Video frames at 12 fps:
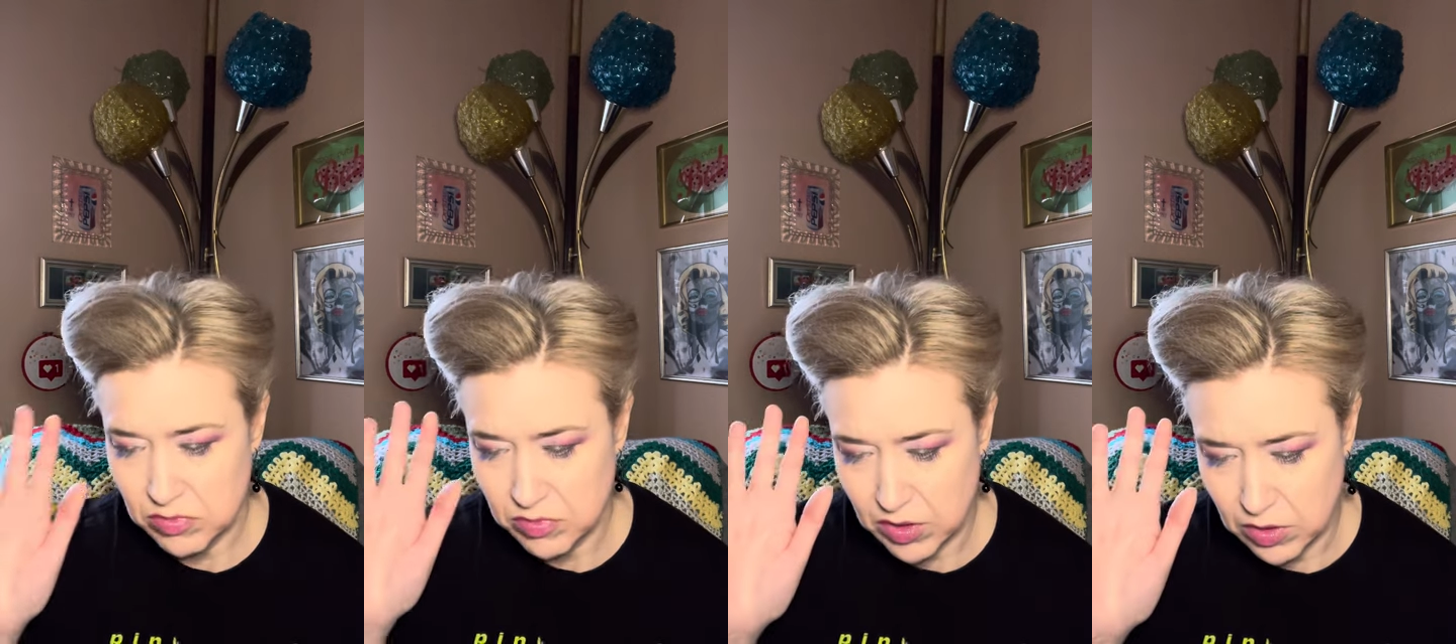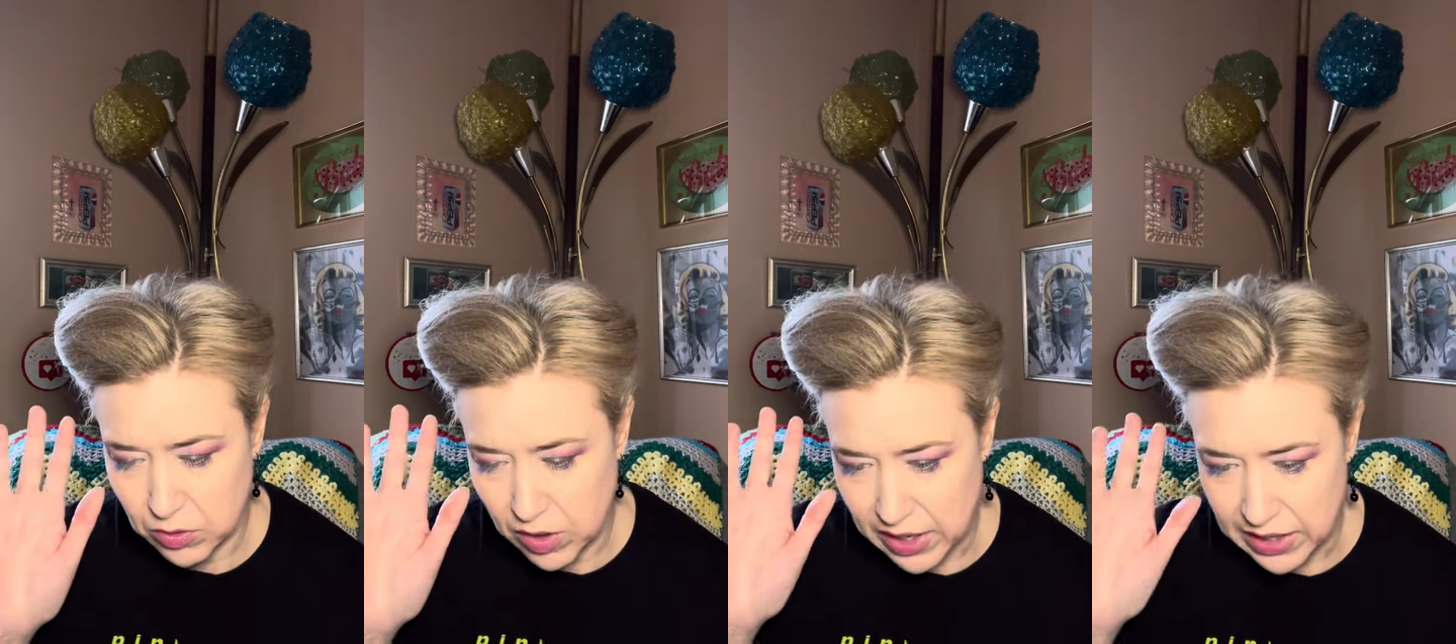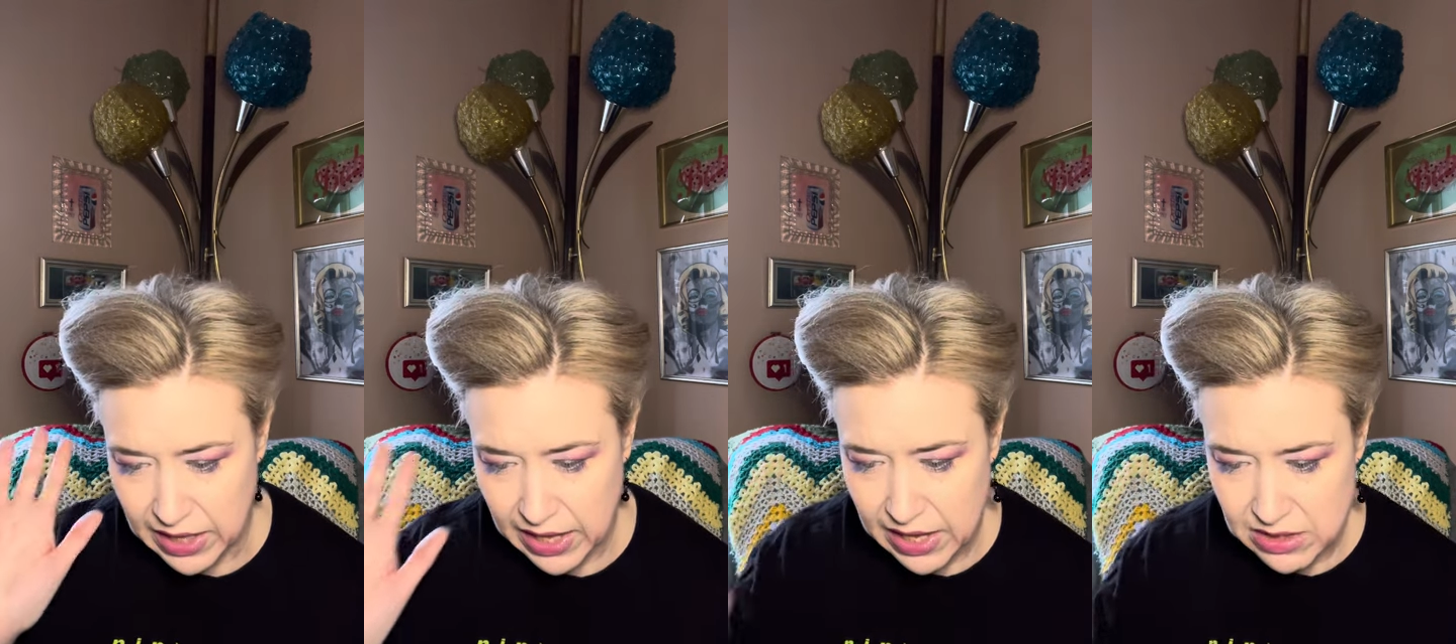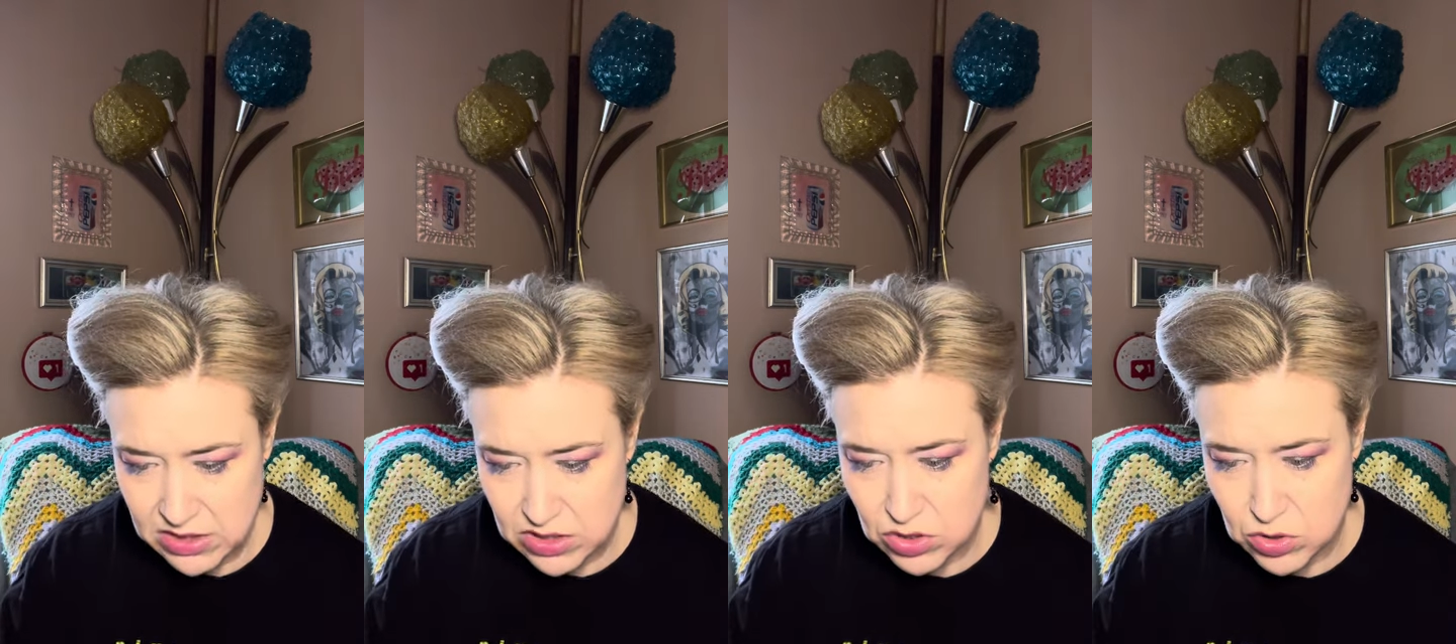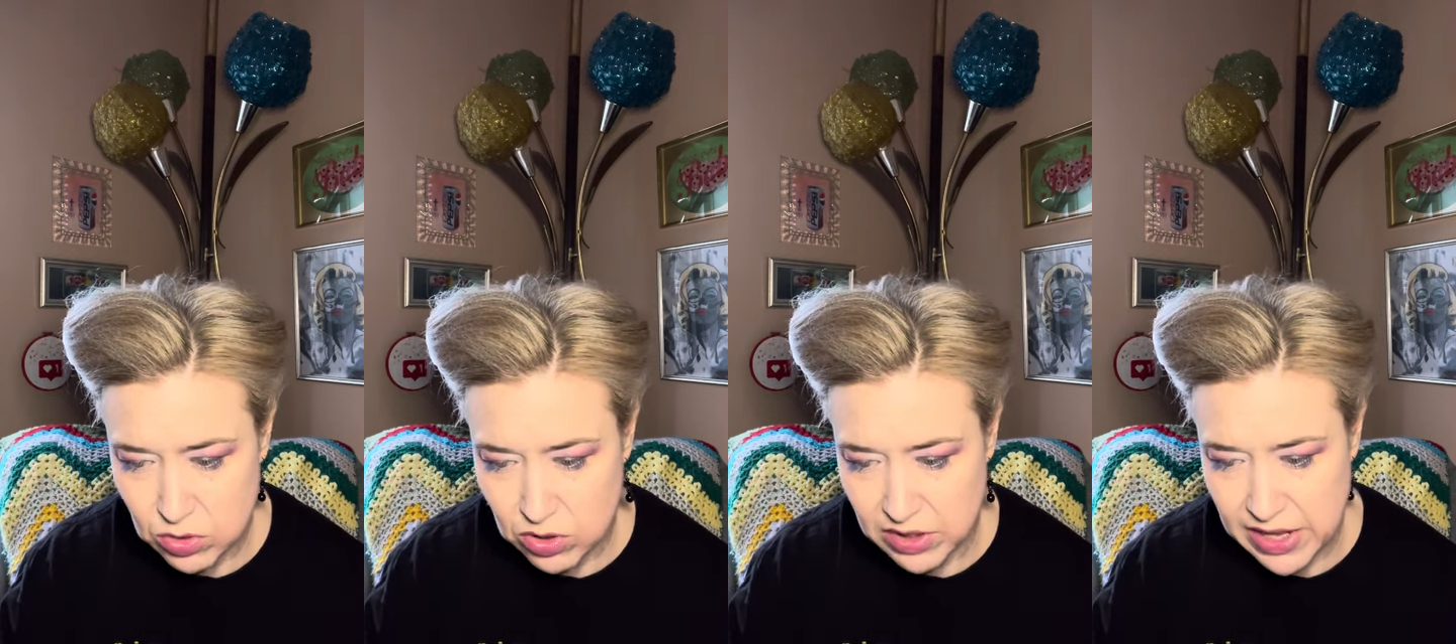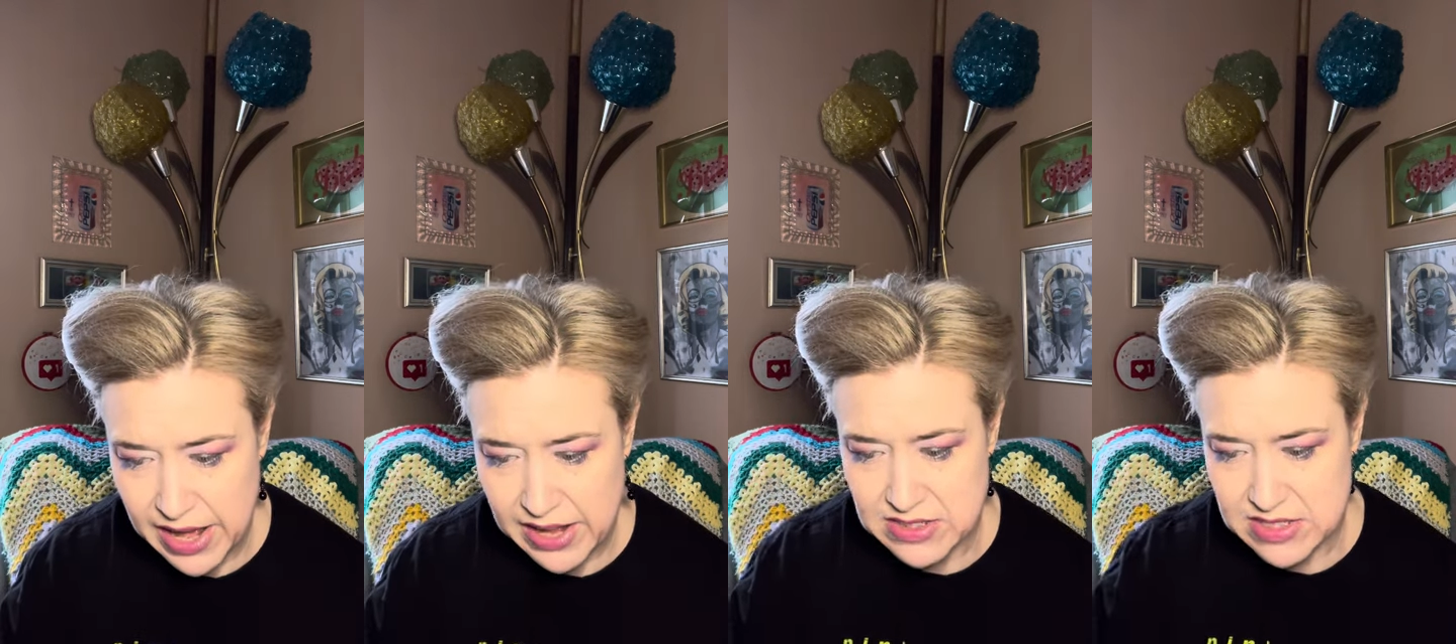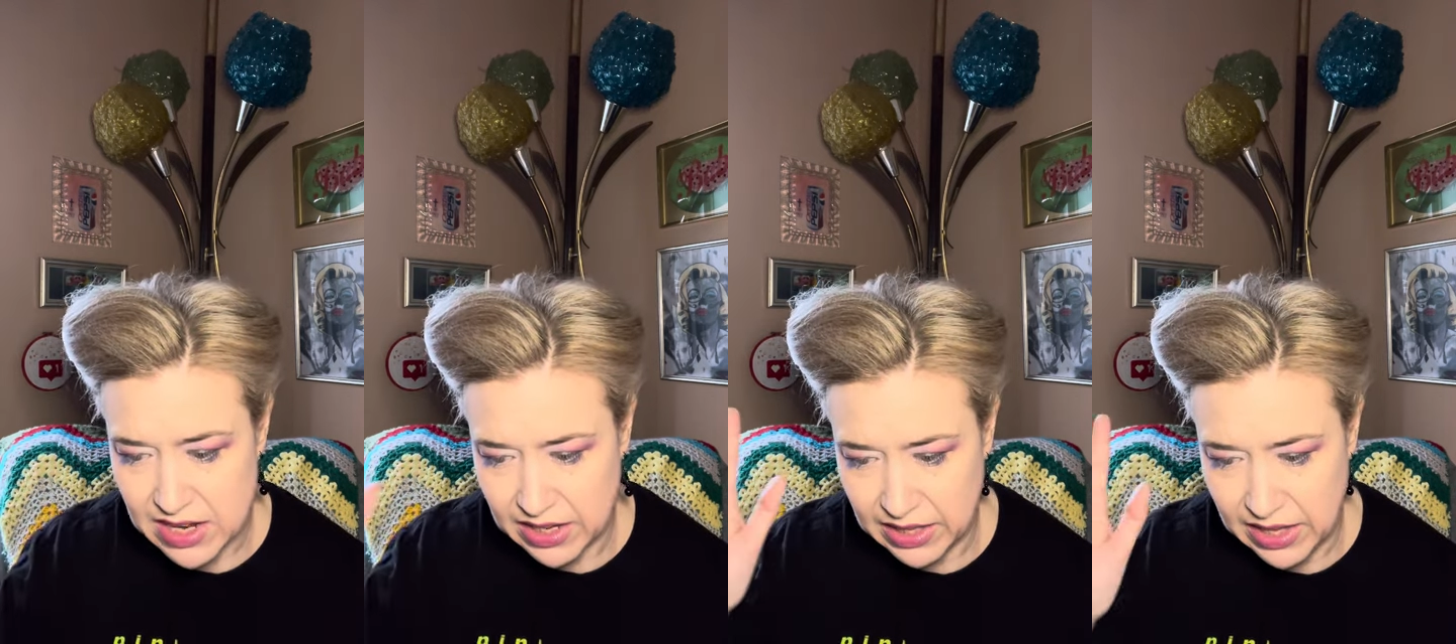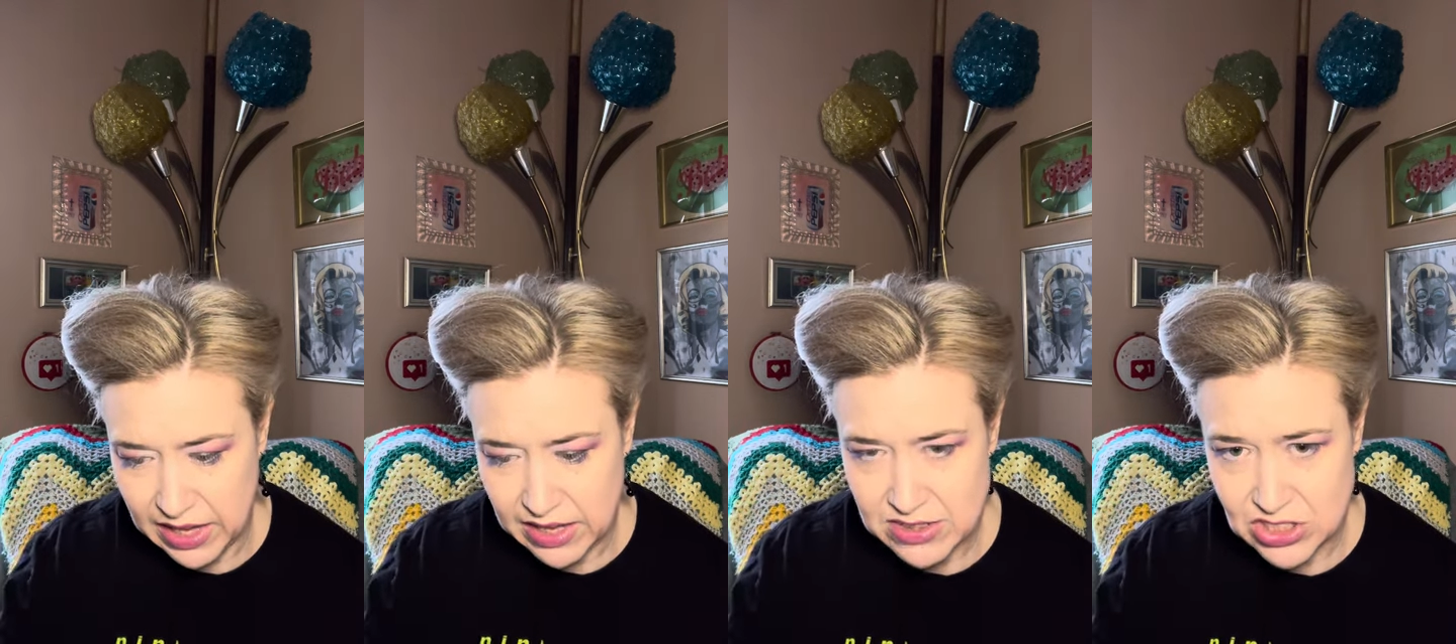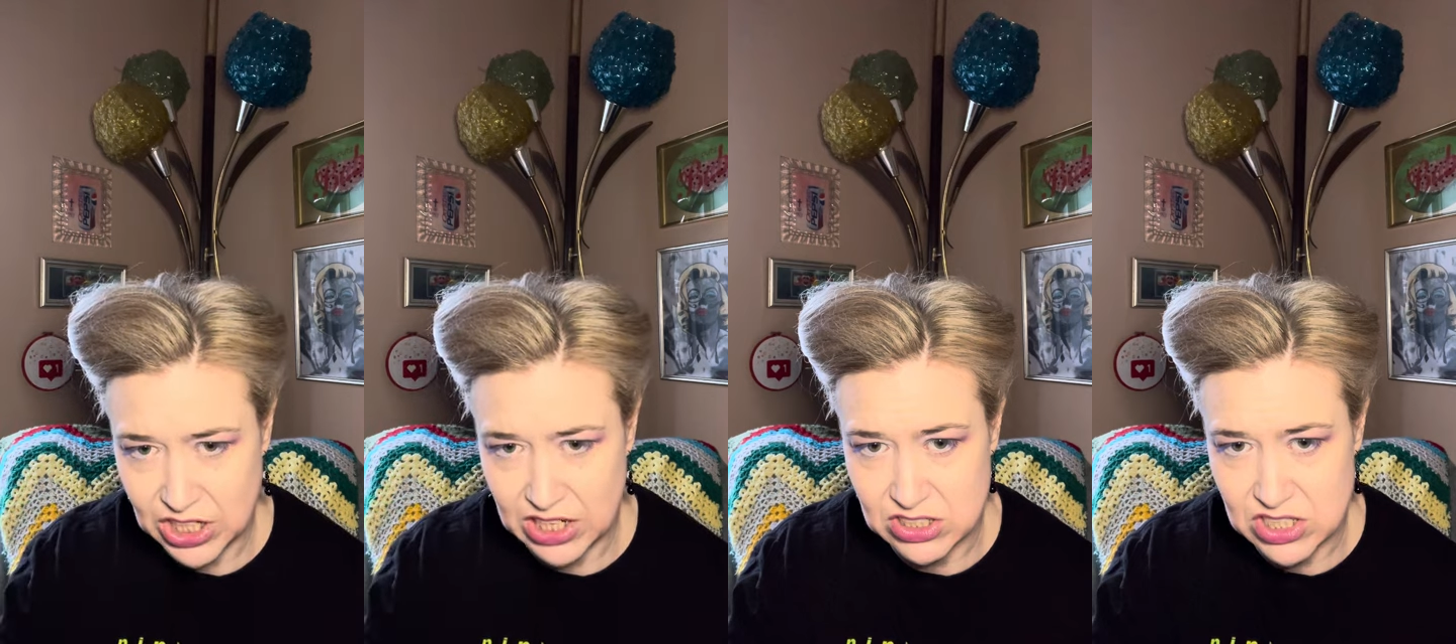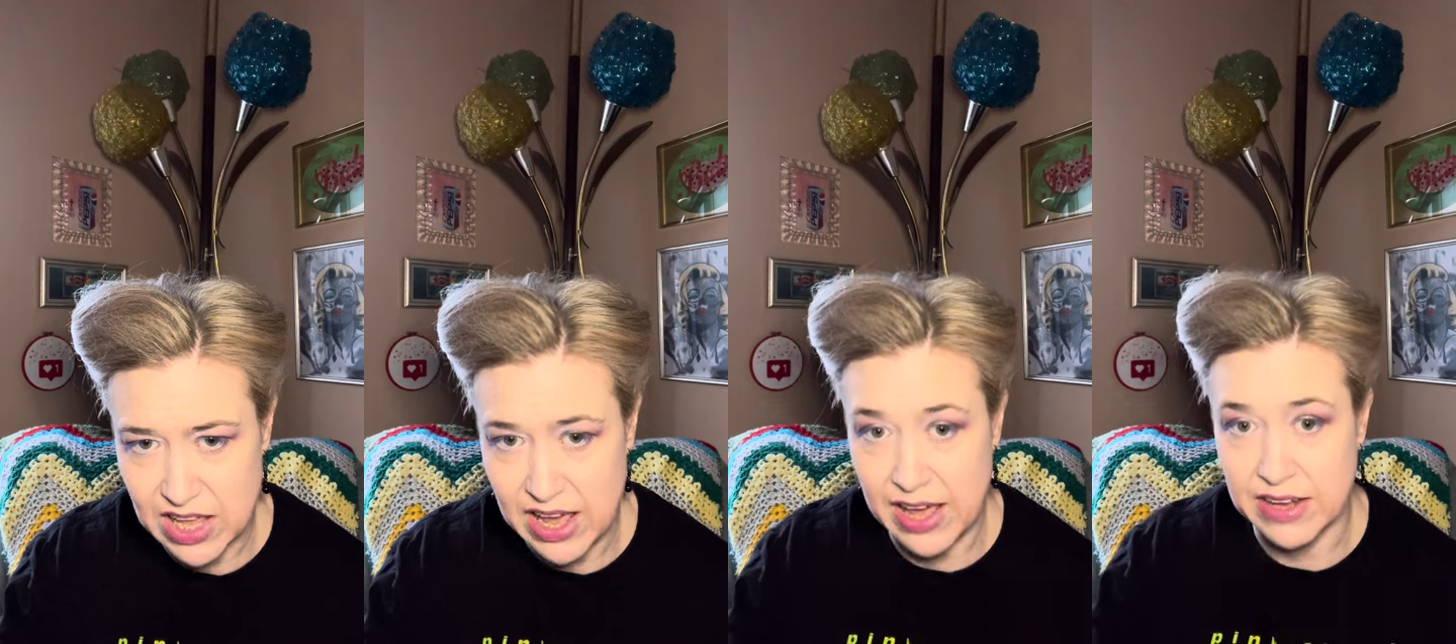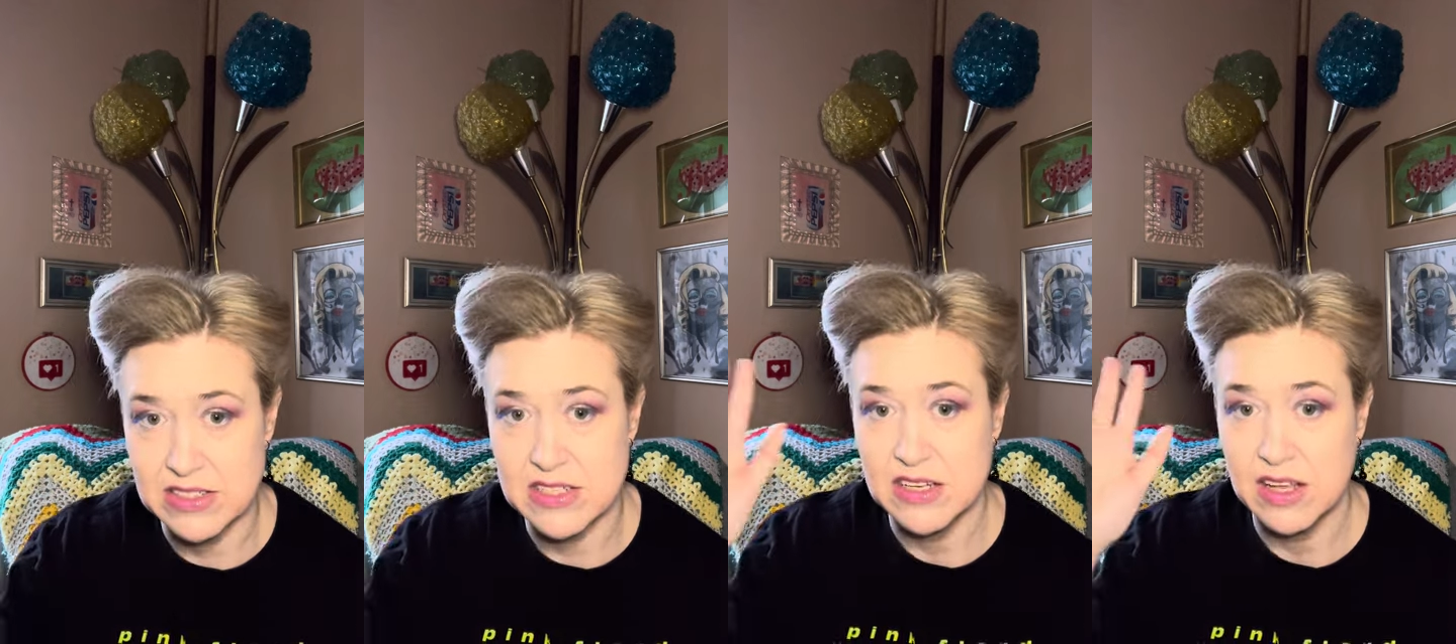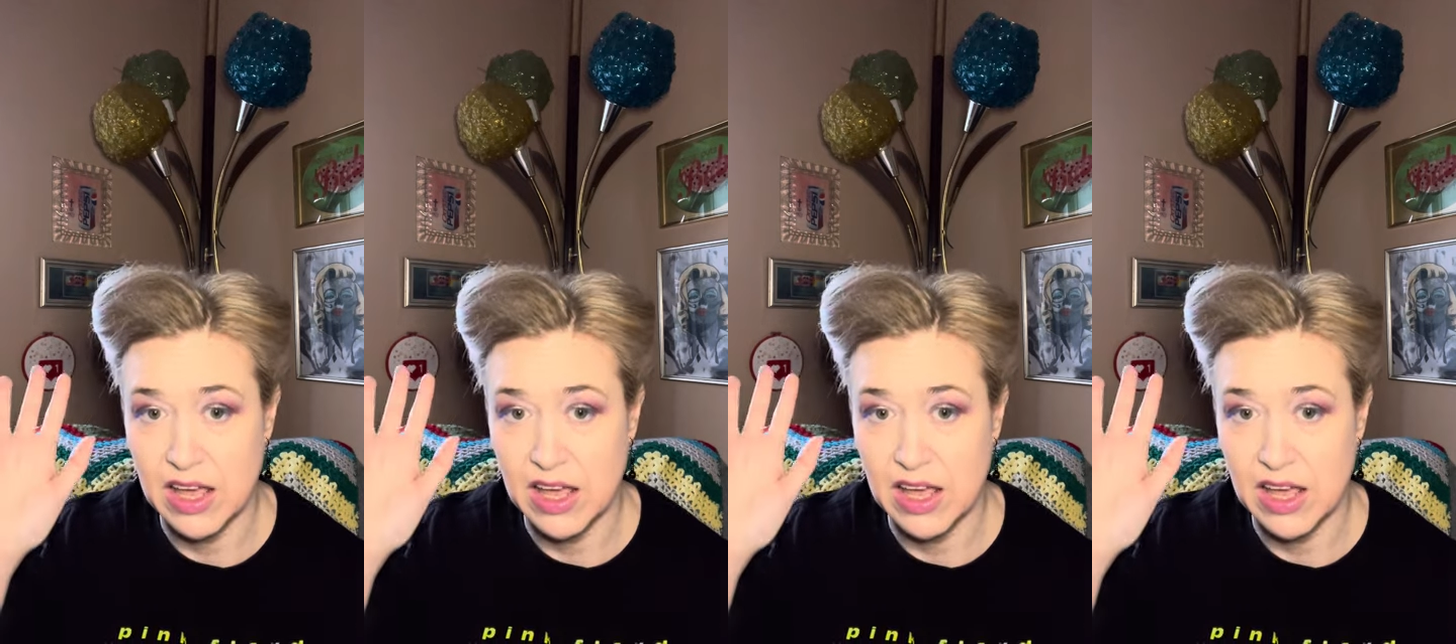you know, I can't control that, I can't change that,